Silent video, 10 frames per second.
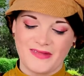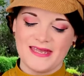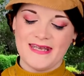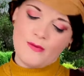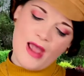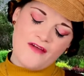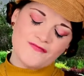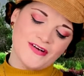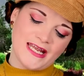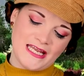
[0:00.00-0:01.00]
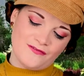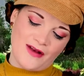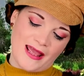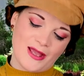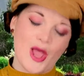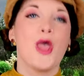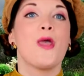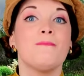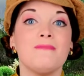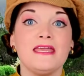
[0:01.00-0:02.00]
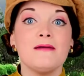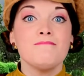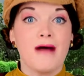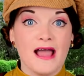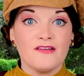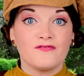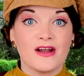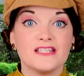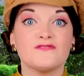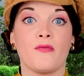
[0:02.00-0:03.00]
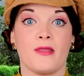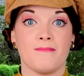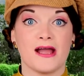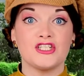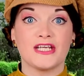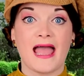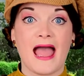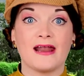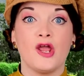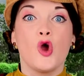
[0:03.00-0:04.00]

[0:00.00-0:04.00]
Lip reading: Now, every evening, me and my friends from the Magic Hat,